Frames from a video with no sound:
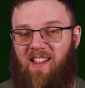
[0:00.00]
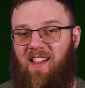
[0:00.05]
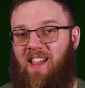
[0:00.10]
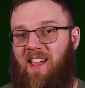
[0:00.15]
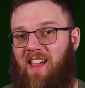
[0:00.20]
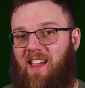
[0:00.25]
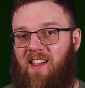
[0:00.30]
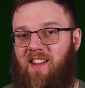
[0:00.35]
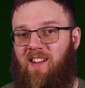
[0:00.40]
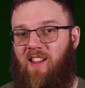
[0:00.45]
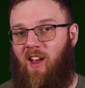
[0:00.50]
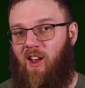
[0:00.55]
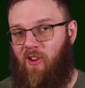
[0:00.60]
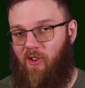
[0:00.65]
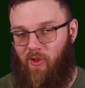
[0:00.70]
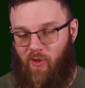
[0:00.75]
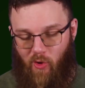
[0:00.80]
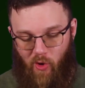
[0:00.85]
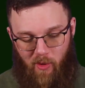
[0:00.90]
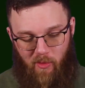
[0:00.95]
and
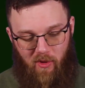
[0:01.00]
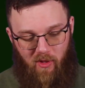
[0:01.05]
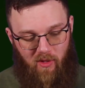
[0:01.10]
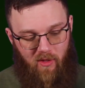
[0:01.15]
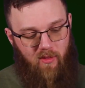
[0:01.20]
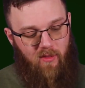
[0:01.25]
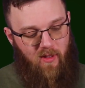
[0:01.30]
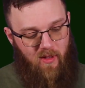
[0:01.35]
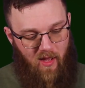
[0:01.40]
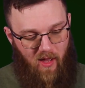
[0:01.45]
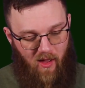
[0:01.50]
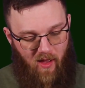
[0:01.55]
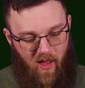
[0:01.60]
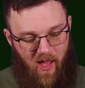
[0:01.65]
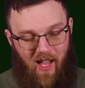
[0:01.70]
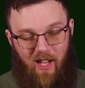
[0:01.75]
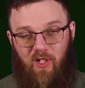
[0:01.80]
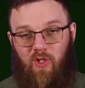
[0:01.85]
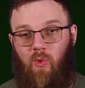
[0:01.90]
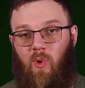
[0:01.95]
under normal
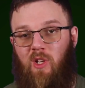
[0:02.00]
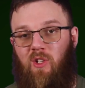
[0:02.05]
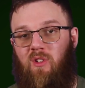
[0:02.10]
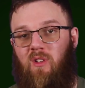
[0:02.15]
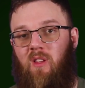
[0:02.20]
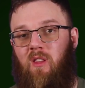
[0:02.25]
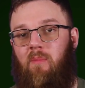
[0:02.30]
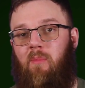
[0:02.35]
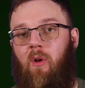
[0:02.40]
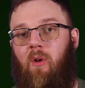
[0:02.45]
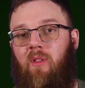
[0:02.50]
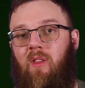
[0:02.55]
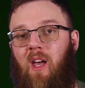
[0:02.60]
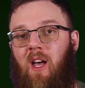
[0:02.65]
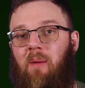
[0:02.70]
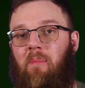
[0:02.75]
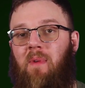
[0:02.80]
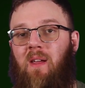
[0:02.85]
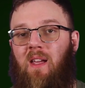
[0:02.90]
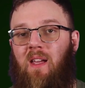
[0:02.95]
actuation of the bolt
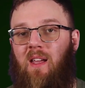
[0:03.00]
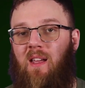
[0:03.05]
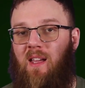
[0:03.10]
knob,